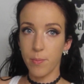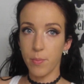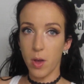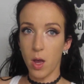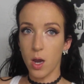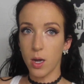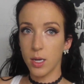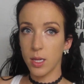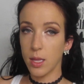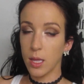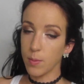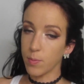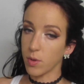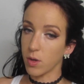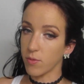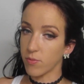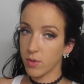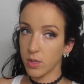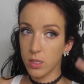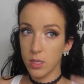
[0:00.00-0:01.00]
body like
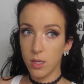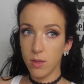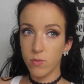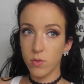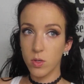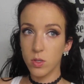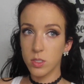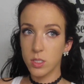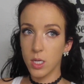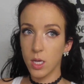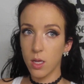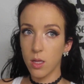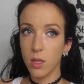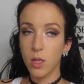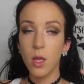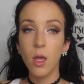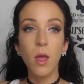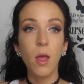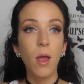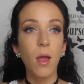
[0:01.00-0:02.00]
perfectly, if you can tell.